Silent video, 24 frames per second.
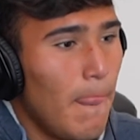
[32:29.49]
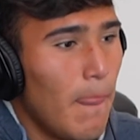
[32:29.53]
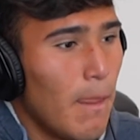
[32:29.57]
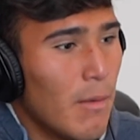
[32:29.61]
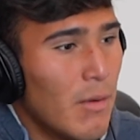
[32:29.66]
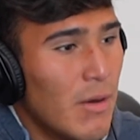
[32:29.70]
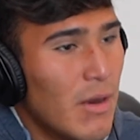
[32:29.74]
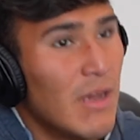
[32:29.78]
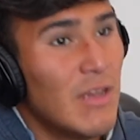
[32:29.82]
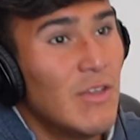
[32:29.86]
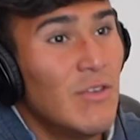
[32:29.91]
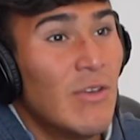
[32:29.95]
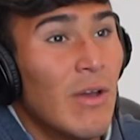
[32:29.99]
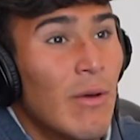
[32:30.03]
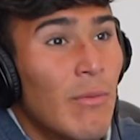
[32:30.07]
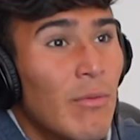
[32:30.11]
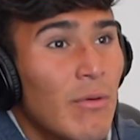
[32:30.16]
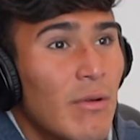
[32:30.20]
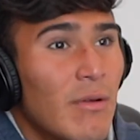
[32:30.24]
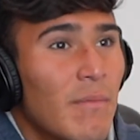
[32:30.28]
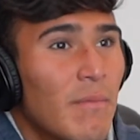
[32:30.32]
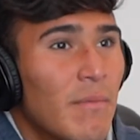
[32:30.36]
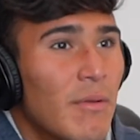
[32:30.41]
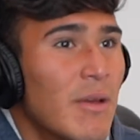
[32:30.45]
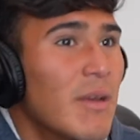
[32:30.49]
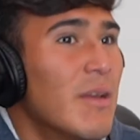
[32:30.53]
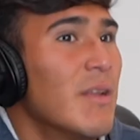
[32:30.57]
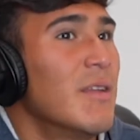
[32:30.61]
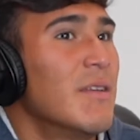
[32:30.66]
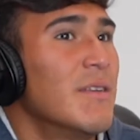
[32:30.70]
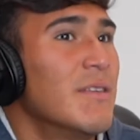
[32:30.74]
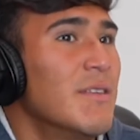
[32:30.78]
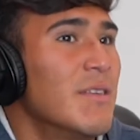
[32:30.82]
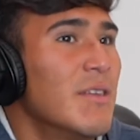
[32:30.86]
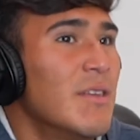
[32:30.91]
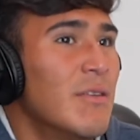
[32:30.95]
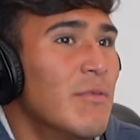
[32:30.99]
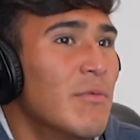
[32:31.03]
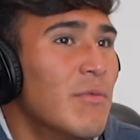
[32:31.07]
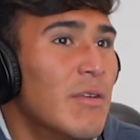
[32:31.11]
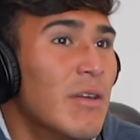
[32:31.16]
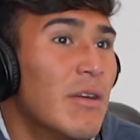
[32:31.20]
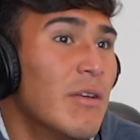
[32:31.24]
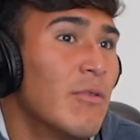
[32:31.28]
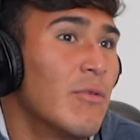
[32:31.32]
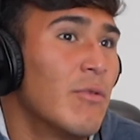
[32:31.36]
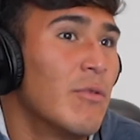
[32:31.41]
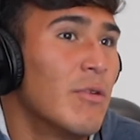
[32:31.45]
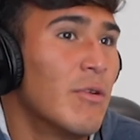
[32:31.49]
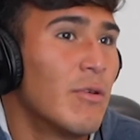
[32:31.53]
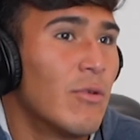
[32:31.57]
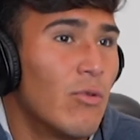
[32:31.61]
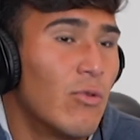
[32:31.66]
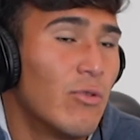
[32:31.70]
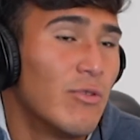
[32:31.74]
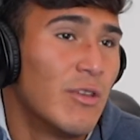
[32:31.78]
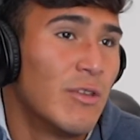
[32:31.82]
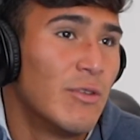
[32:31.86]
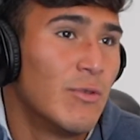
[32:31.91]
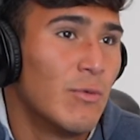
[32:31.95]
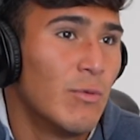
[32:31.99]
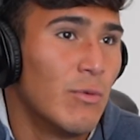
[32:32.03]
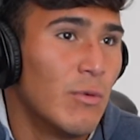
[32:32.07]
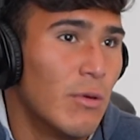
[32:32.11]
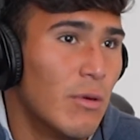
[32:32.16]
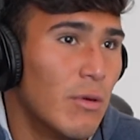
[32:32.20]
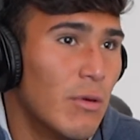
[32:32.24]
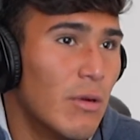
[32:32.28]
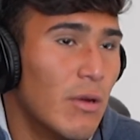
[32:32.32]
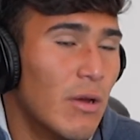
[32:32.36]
when I travel to play, let's say, when I go to Cruz Azul,